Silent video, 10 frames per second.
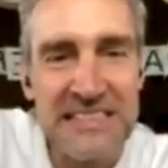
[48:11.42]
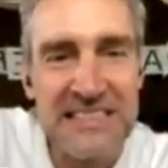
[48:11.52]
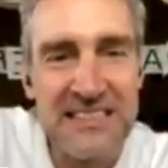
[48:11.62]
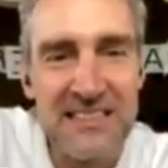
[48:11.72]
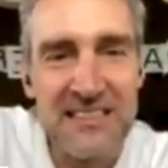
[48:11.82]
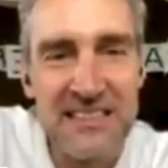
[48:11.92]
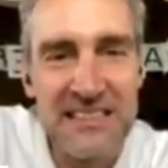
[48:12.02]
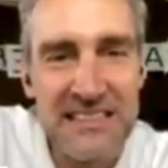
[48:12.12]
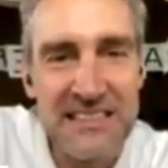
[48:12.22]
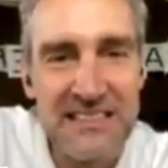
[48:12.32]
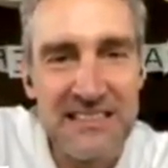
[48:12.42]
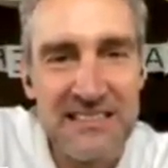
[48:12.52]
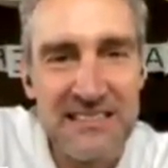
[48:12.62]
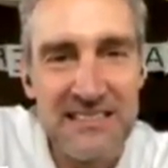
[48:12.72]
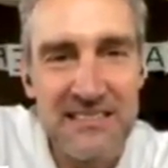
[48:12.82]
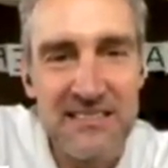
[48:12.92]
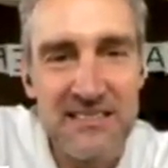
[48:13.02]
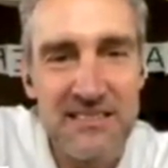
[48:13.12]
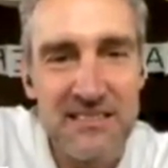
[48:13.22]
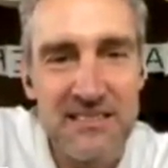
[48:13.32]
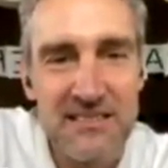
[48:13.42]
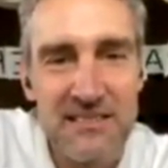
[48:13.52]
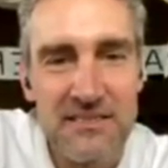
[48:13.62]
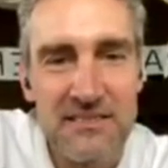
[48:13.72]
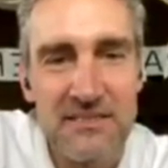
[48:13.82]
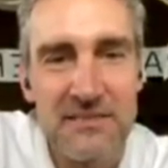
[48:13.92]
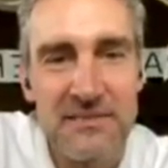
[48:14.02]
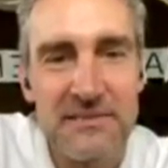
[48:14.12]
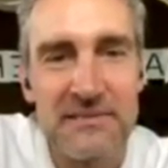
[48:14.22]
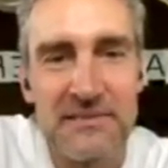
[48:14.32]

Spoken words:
(not speaking)